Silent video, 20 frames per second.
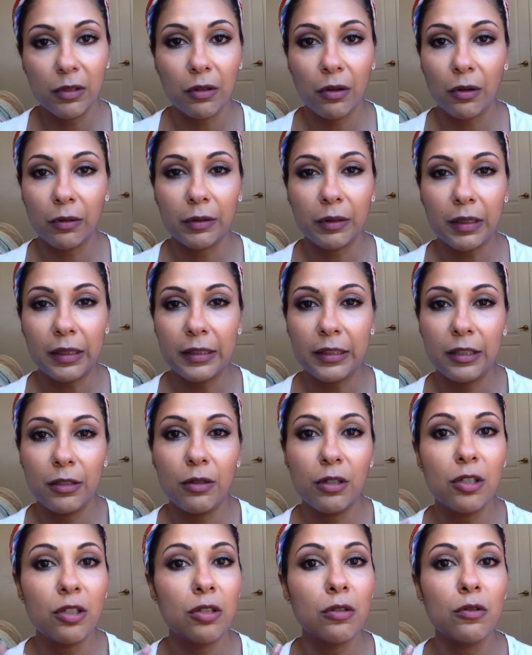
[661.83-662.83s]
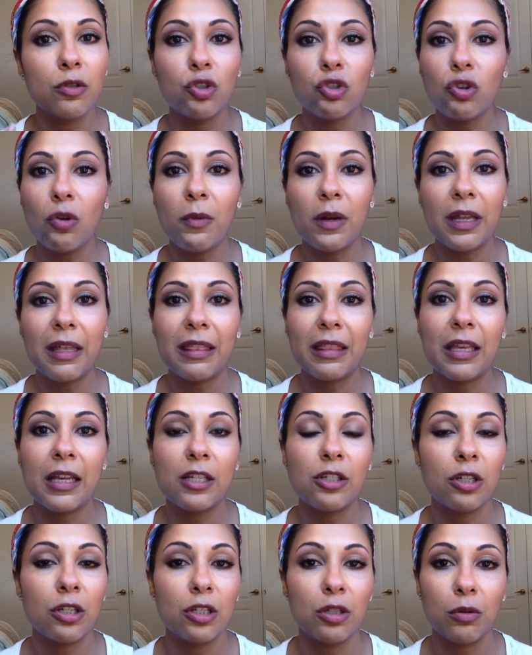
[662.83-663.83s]
know, you can do so many things.
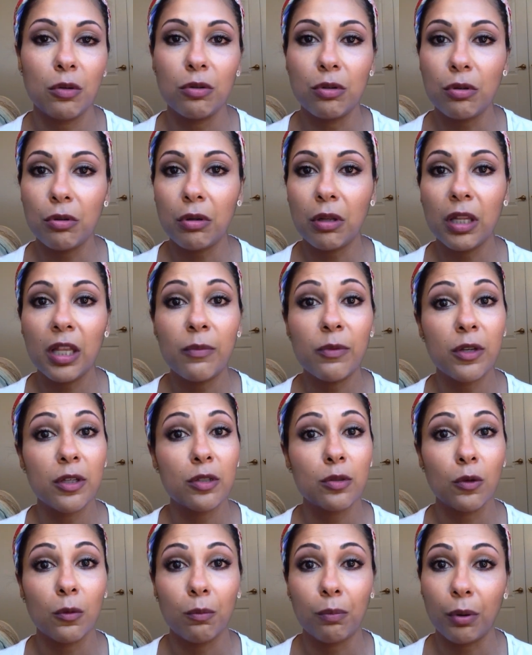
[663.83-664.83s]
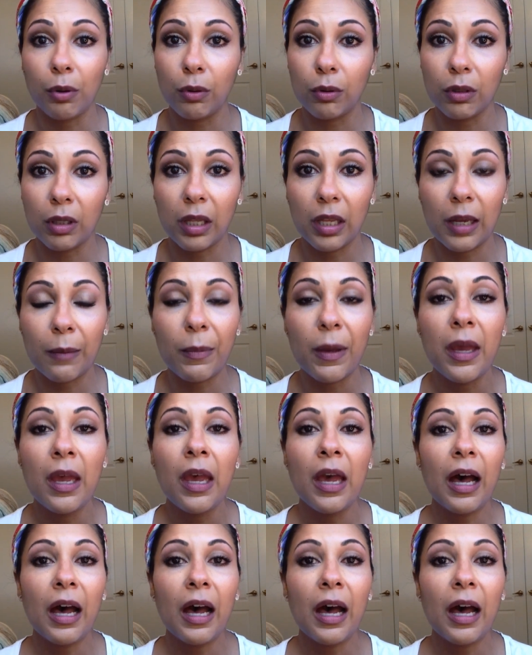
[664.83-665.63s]
You can do a nude lip, you can do a bold lip.